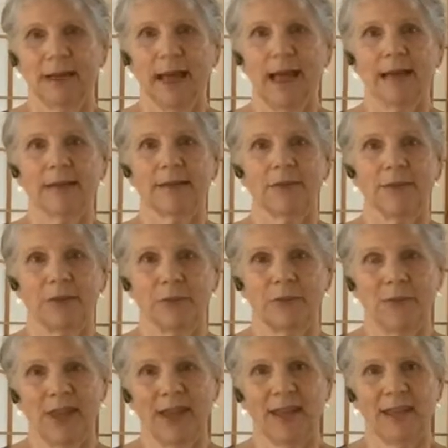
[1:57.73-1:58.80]
acts from
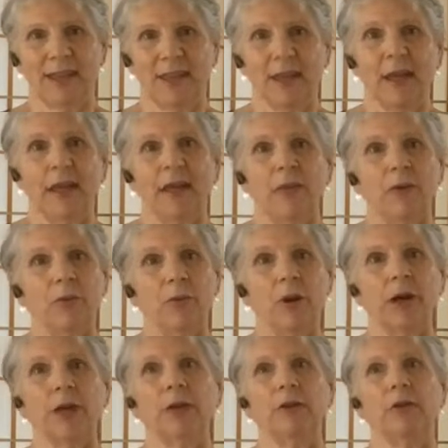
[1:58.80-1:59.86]
faith, the
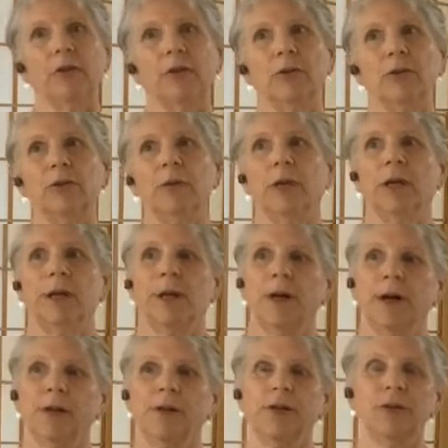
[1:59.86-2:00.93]
one who
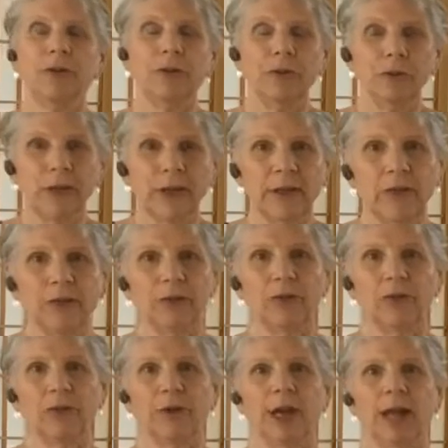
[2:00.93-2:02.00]
tunes
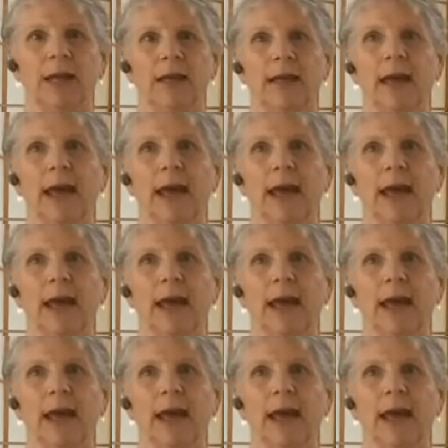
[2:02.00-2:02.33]
into and